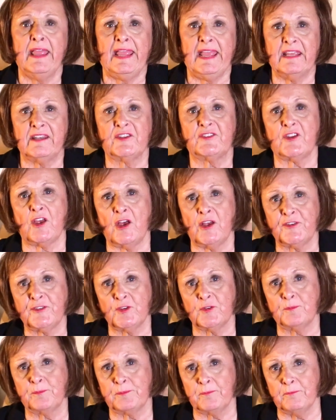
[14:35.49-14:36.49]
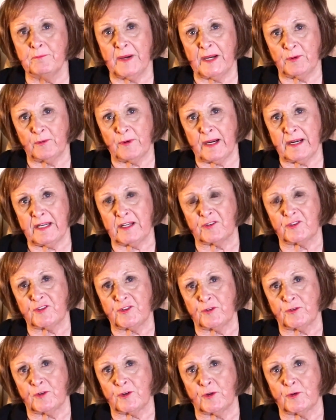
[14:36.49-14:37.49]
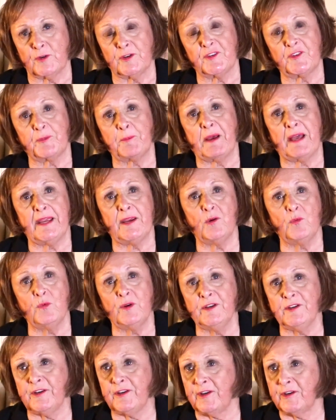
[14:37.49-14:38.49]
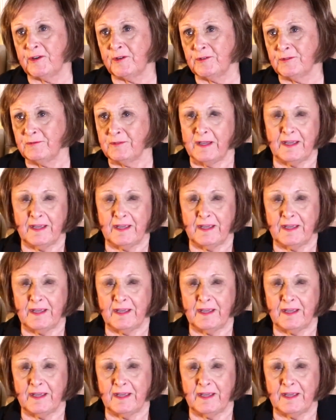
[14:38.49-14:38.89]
And it's also my writing studio, and it's by a window.